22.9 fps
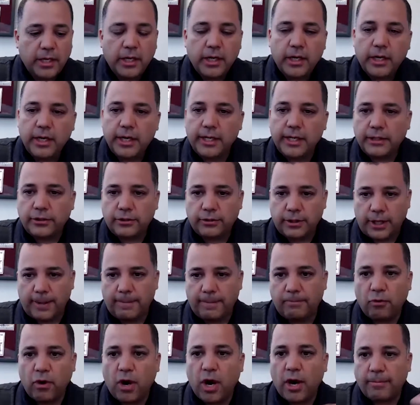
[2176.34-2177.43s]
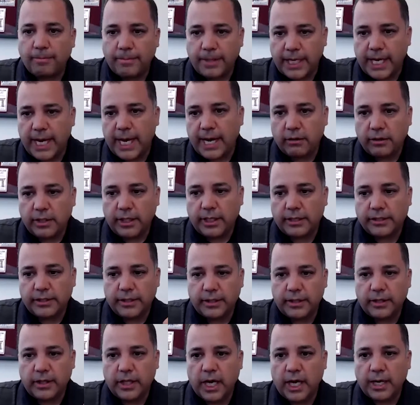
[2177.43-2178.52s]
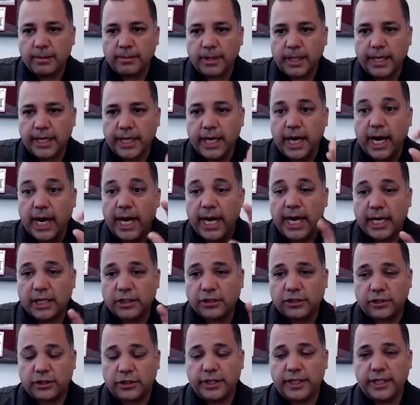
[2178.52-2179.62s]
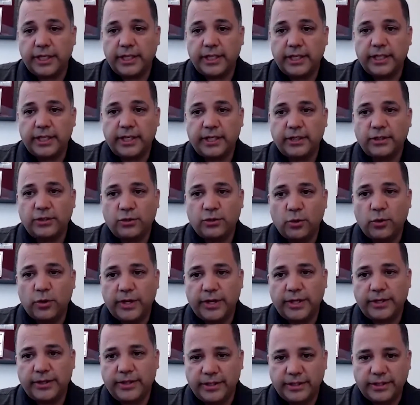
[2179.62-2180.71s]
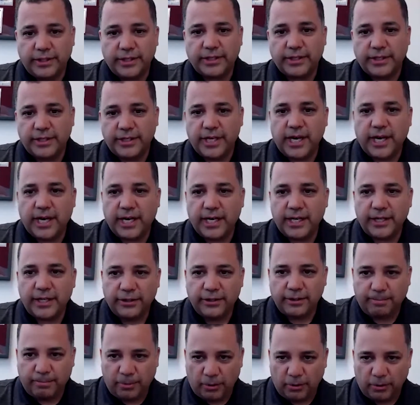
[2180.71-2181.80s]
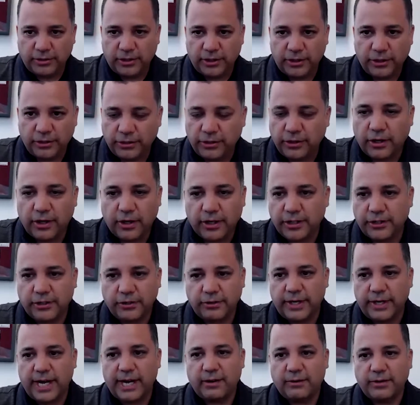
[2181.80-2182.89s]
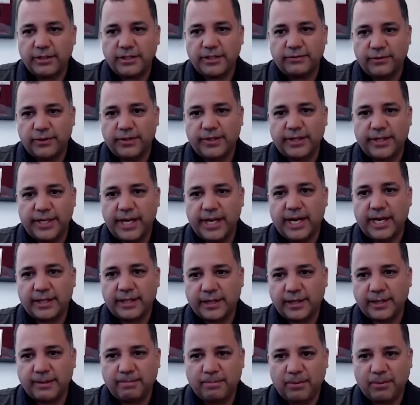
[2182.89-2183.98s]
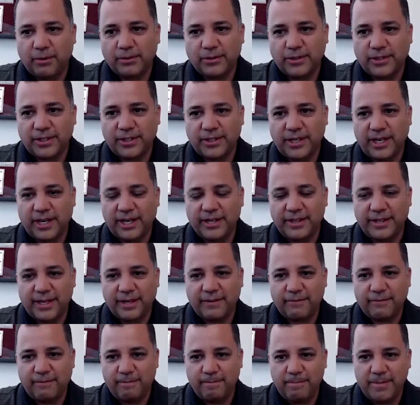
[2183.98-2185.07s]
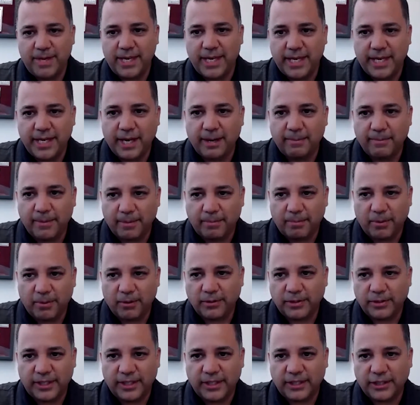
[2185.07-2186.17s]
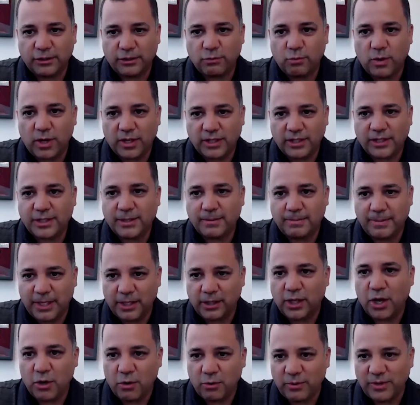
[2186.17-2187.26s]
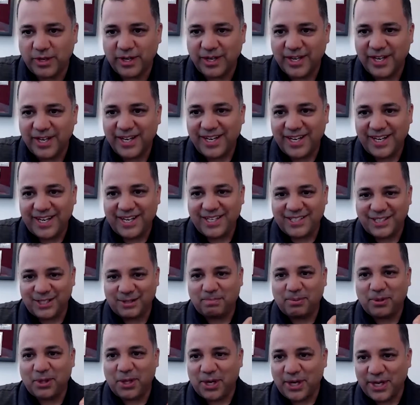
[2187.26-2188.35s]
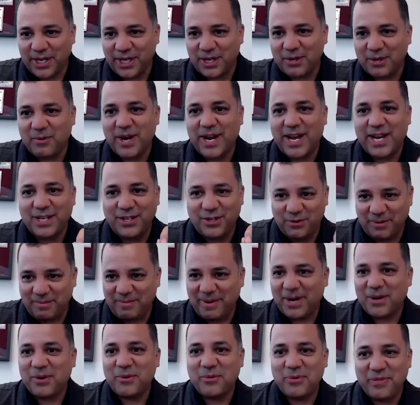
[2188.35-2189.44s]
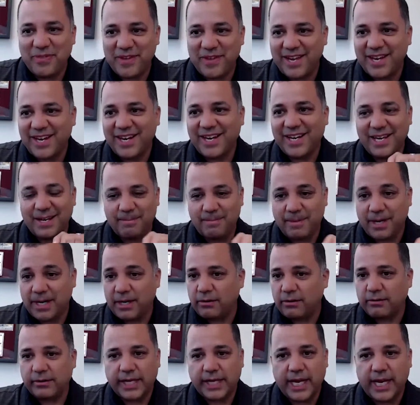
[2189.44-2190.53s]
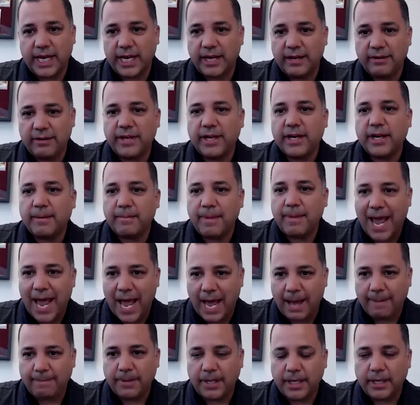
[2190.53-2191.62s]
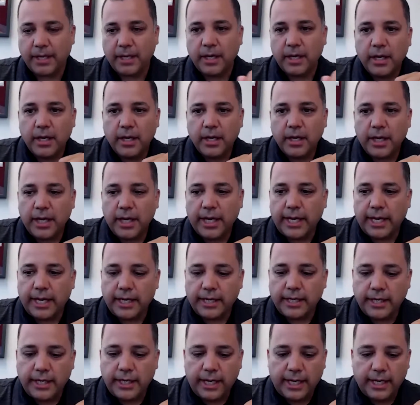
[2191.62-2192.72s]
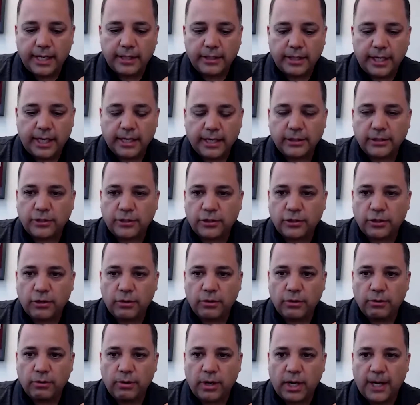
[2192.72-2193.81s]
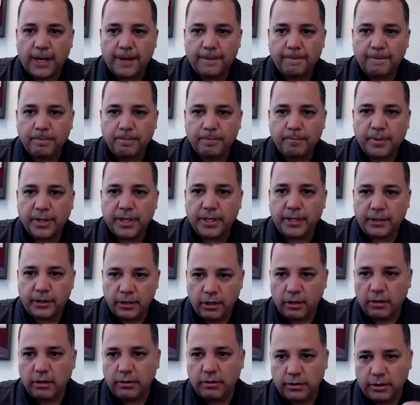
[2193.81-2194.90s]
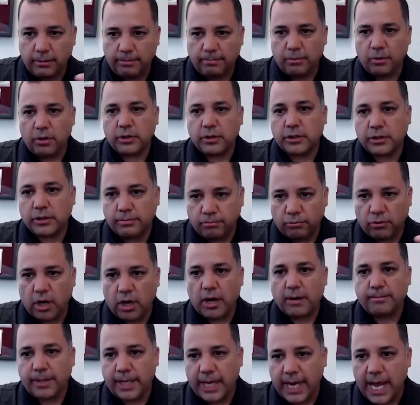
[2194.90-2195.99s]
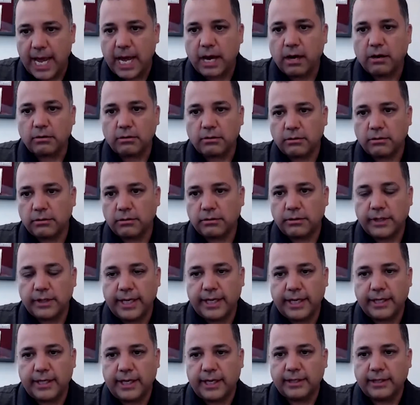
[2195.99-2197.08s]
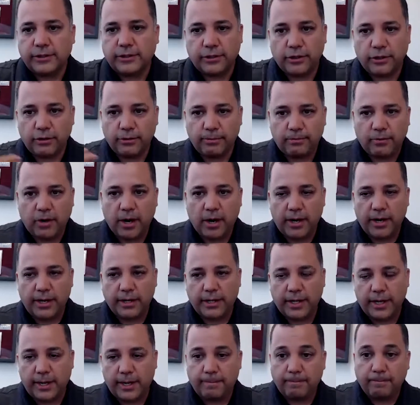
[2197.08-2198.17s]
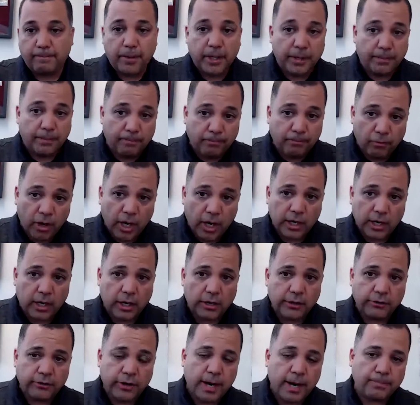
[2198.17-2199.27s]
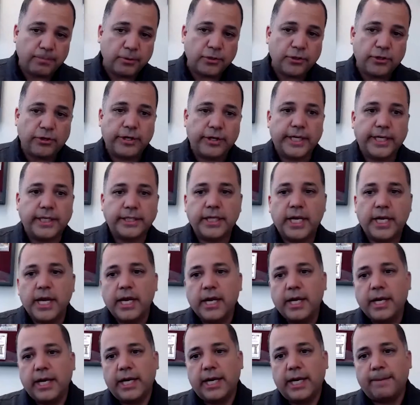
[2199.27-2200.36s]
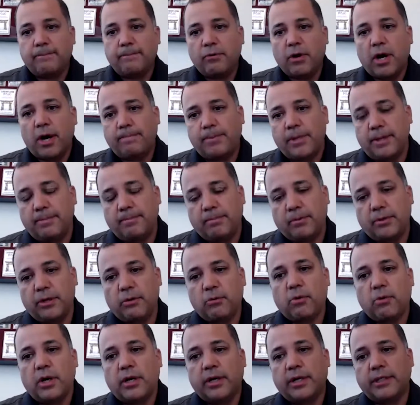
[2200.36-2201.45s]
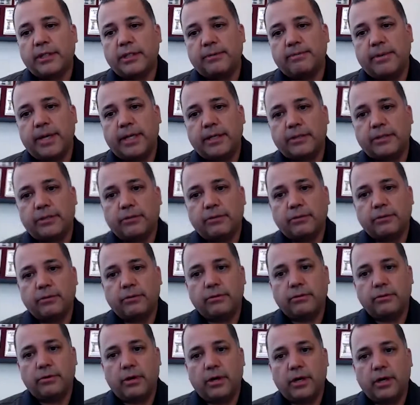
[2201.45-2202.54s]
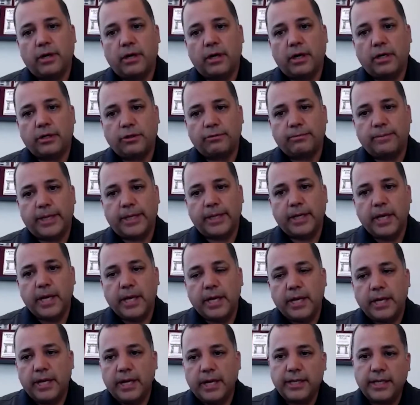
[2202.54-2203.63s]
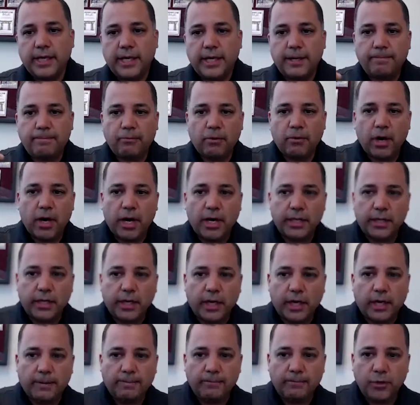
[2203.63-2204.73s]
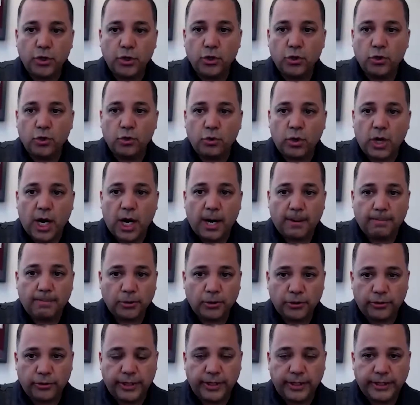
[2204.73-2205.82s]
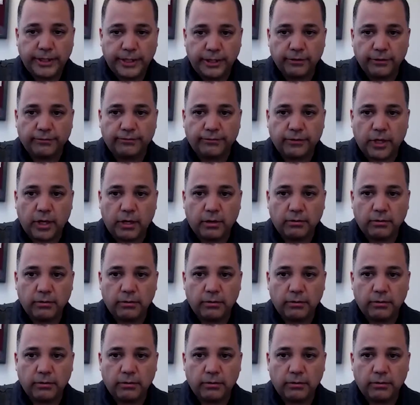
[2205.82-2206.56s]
it brought me out into the limelight. I actually enjoy, this is not, the person you're talking to now is really not the person. I think I'm the person that just wants to be alone and just plugging away, doing my own thing in my own cave, and I'm happy. And so, but no, the books brought me out. And so it brought other opportunities, and it brought people that wanted to mentor under me. And then it brought new opportunity, deal flow.